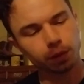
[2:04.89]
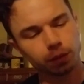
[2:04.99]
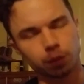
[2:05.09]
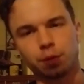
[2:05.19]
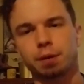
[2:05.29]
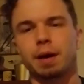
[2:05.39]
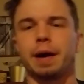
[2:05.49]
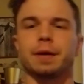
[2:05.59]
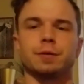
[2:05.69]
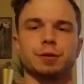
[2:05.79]
the book
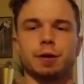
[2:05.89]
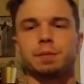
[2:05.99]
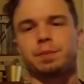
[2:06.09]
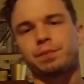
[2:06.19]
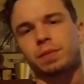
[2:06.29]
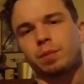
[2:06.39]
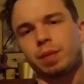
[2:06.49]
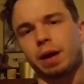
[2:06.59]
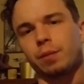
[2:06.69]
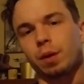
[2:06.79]
Iron John
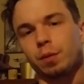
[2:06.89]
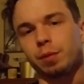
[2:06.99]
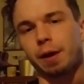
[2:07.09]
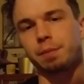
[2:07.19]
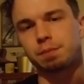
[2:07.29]
by Robert Bly.